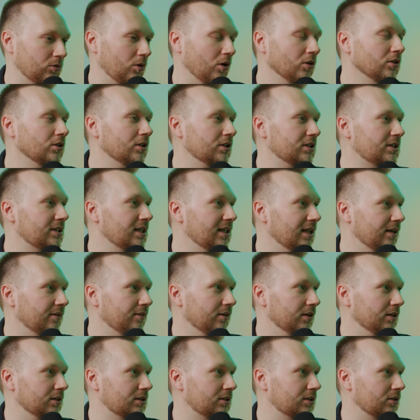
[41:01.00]
other
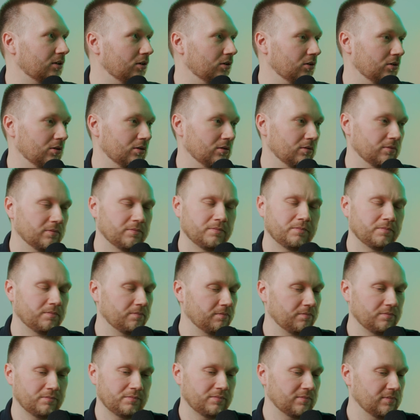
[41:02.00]
C-levels, or
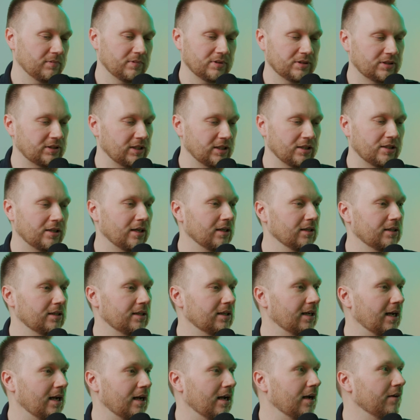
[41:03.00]

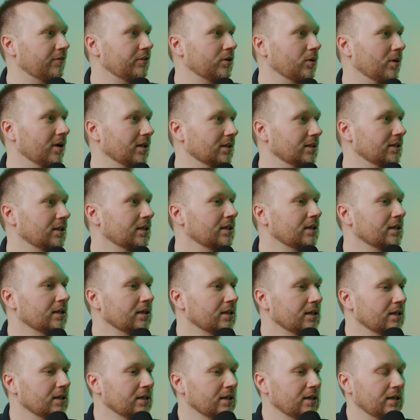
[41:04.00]
generally everyone
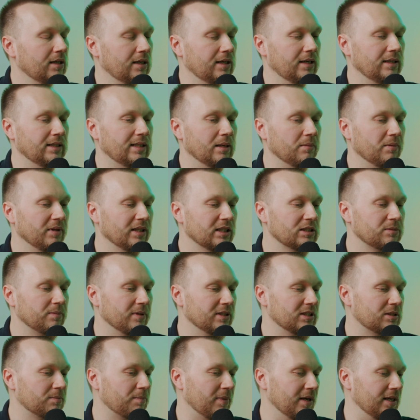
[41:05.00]
in the
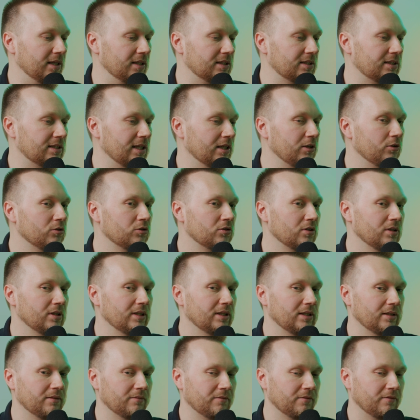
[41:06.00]
management space, they
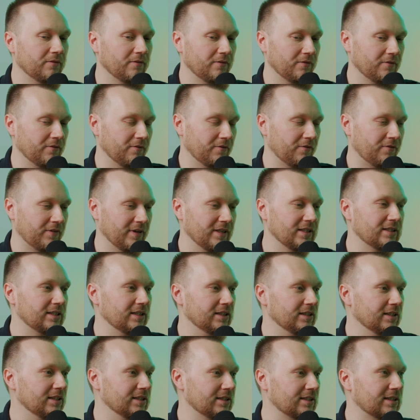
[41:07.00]
usually think
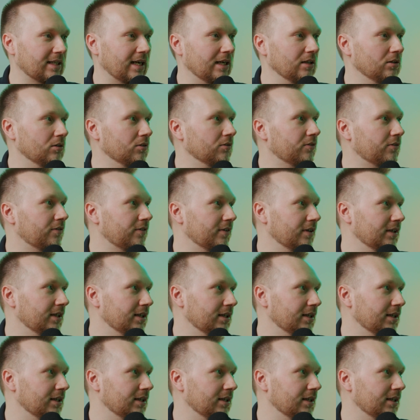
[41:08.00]
in this kind of